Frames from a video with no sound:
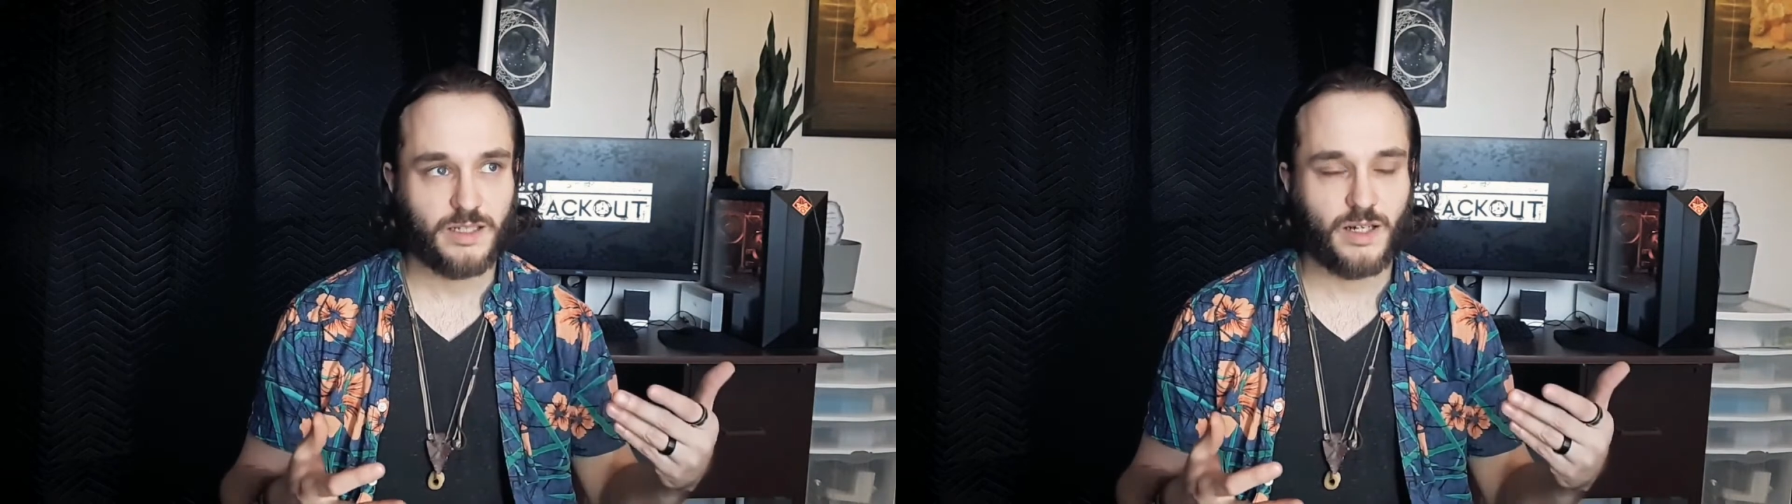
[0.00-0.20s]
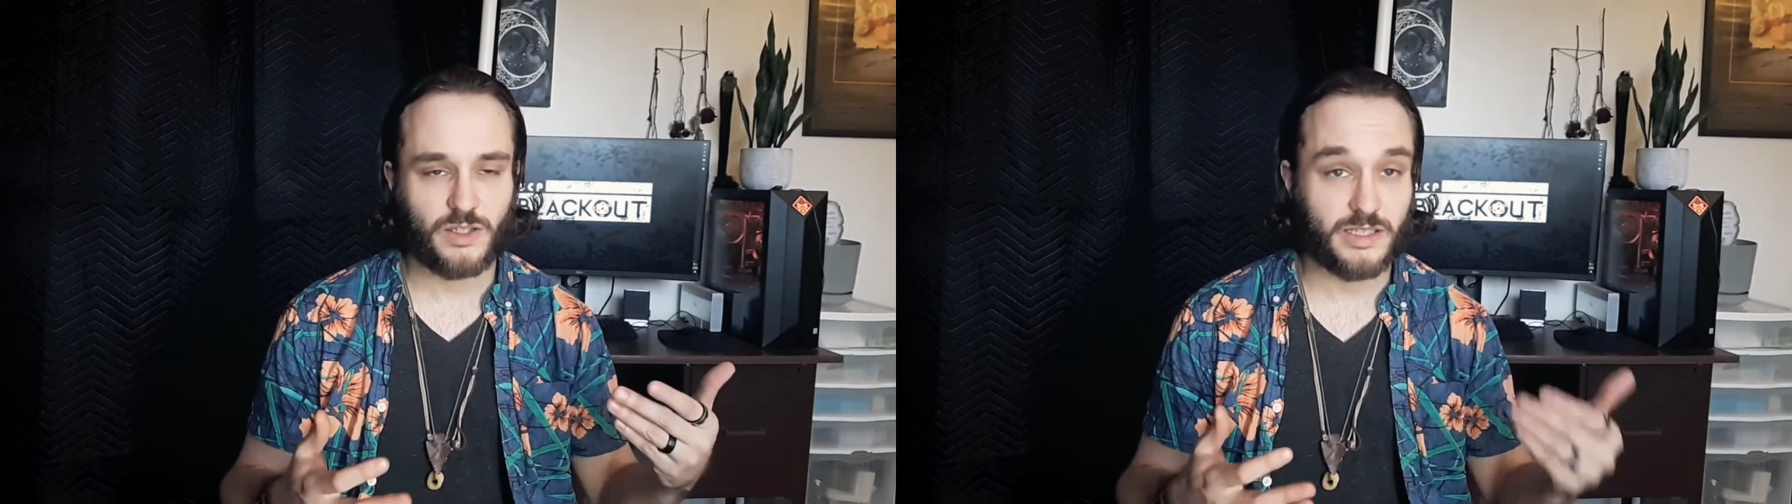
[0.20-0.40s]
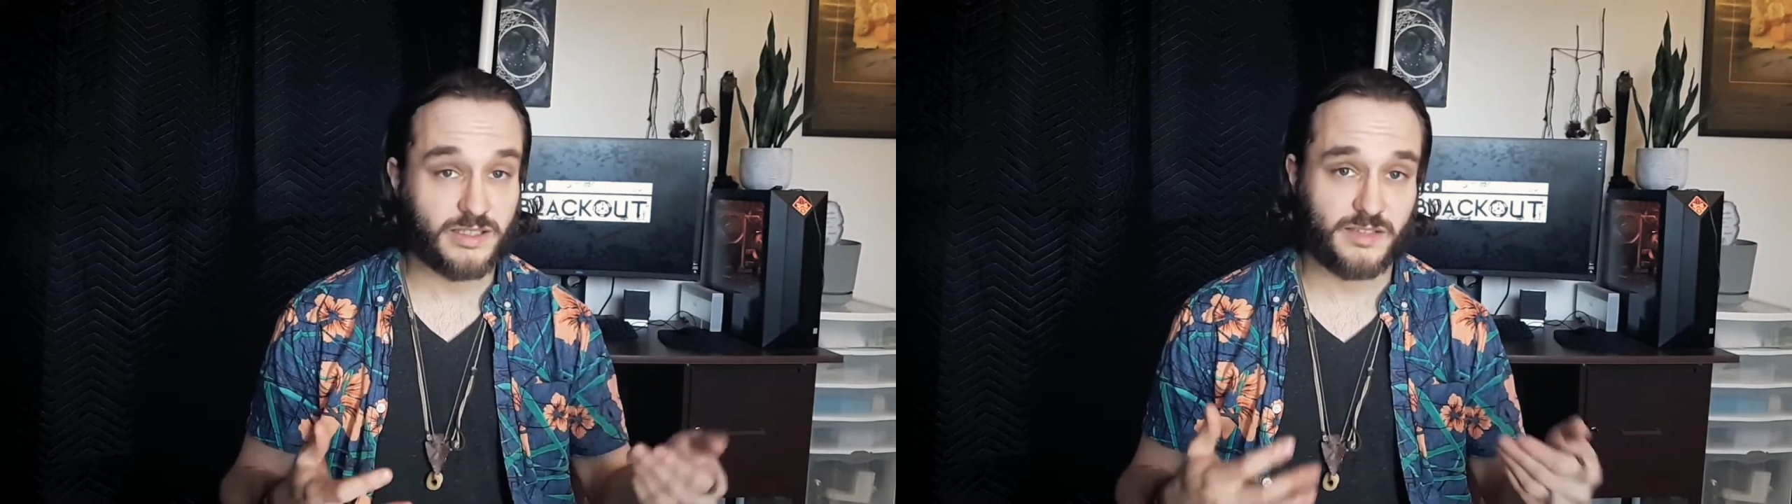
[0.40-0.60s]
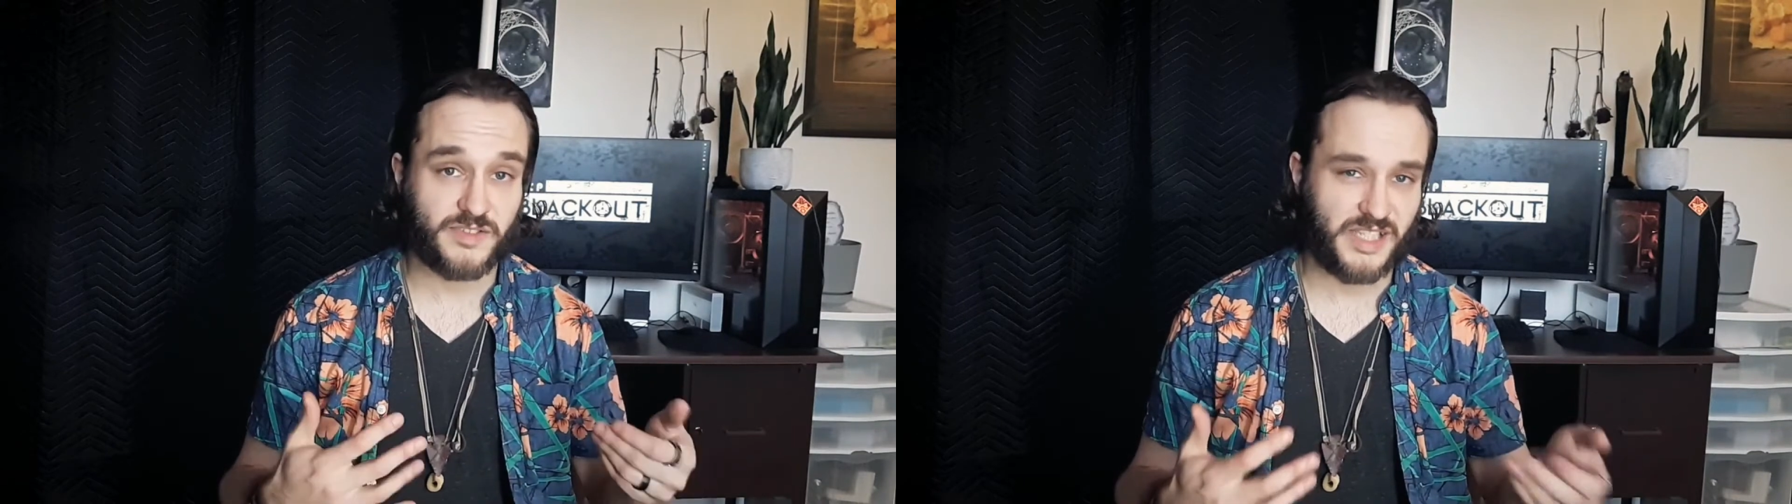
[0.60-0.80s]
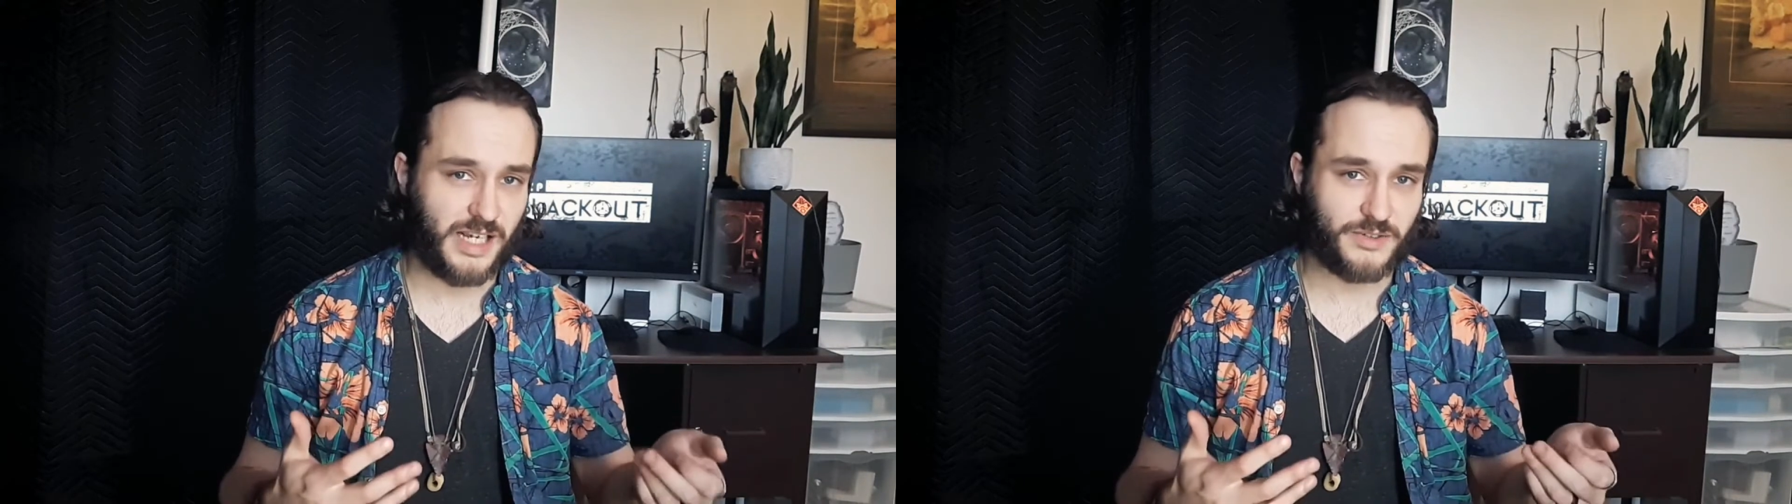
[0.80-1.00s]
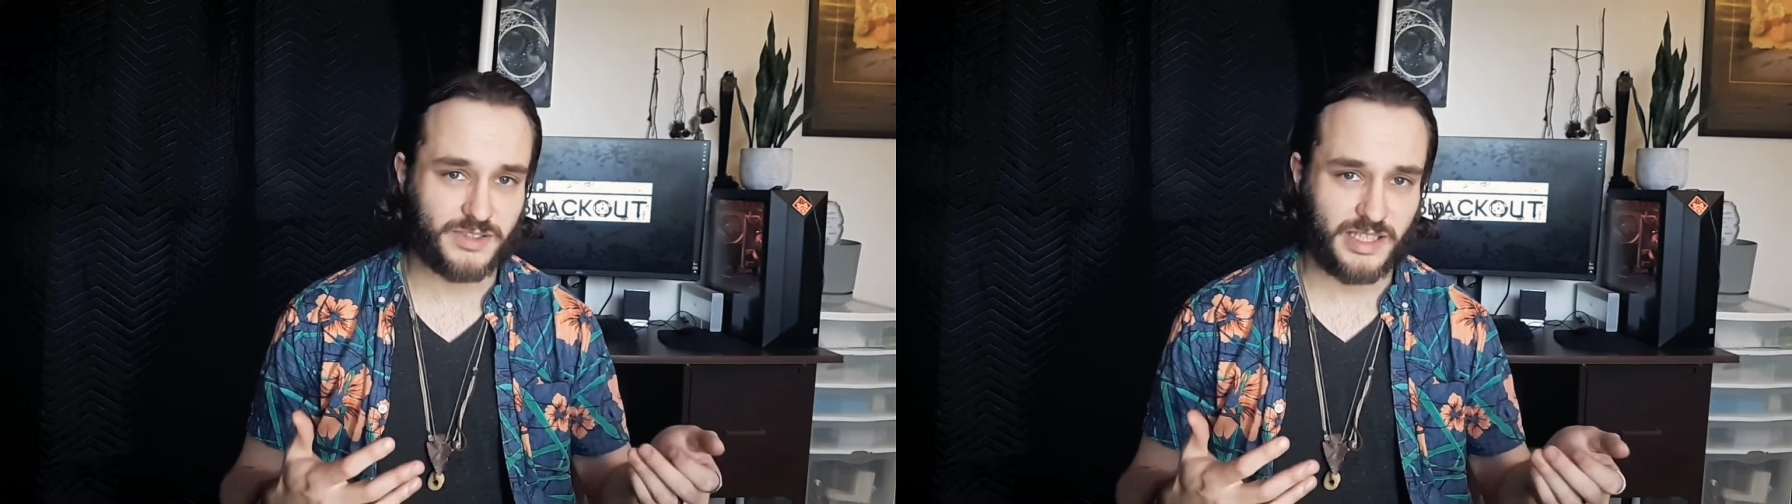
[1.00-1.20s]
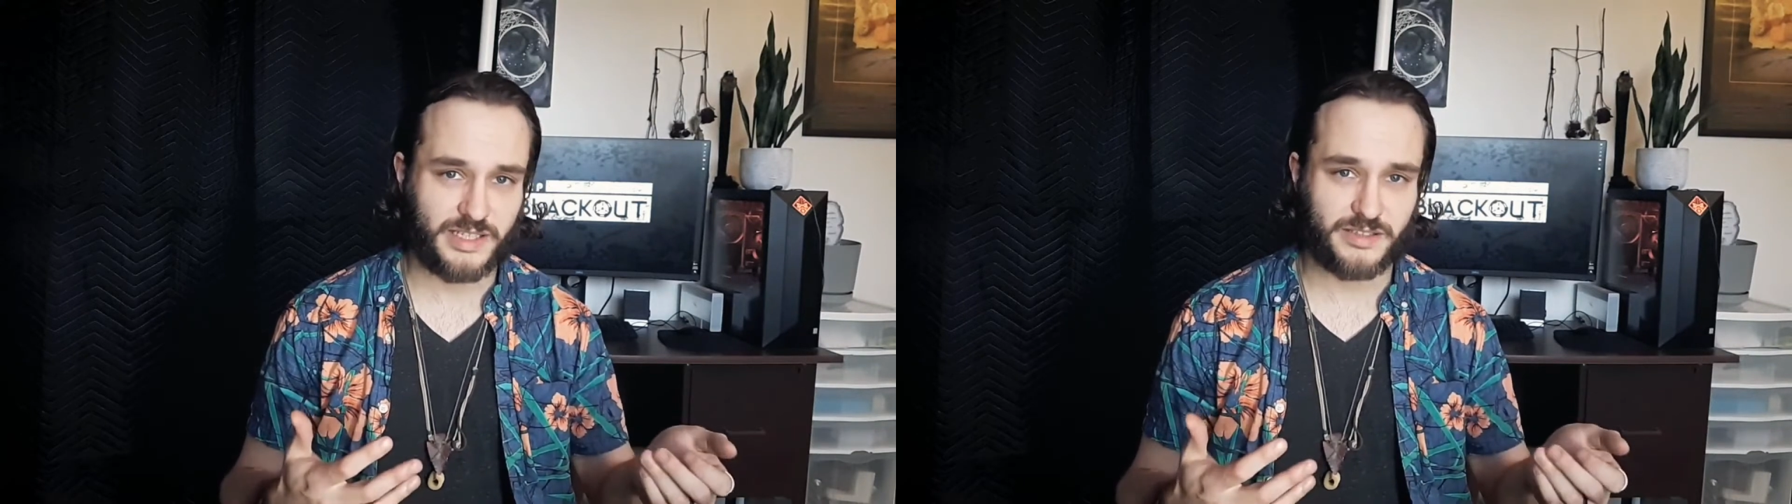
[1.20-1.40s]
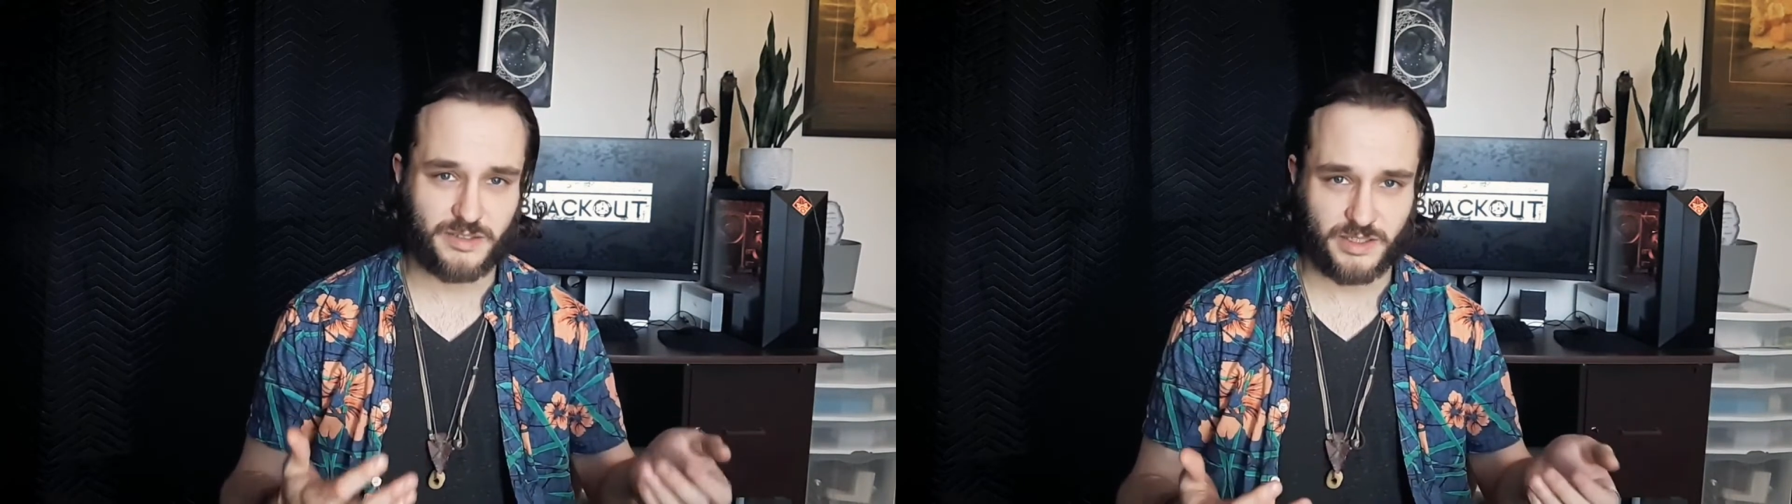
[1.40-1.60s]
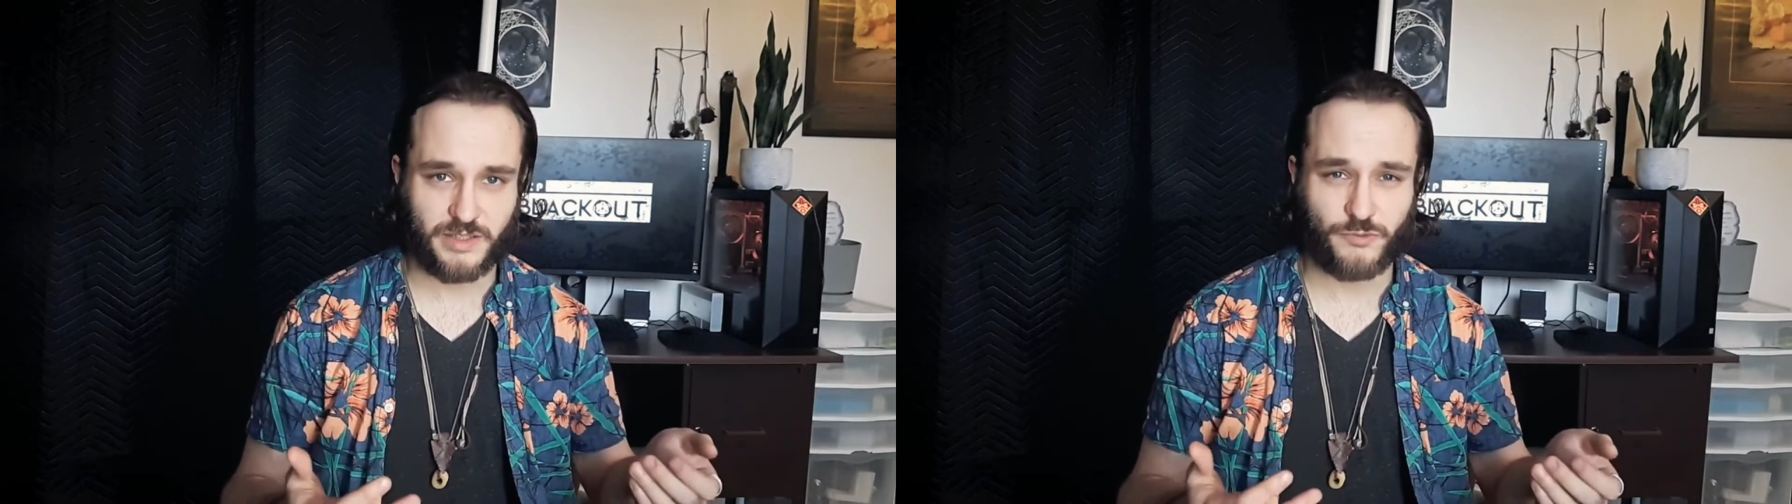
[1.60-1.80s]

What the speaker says: a list of sounds that he's looking